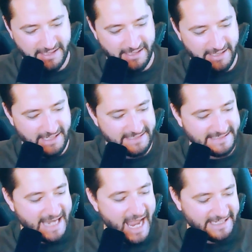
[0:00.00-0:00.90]
It is
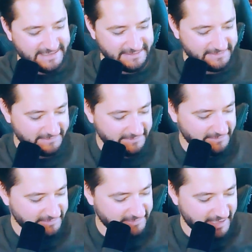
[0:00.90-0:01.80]
tight.
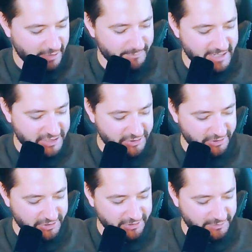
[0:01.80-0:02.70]
I'll make
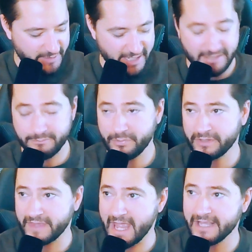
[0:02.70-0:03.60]
sure to
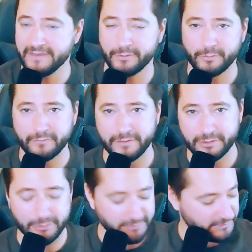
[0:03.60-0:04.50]
put that in the
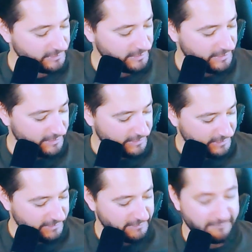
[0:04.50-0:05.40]
review
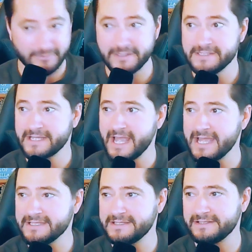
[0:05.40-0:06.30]
for these
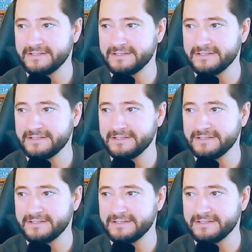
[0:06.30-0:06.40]
guys.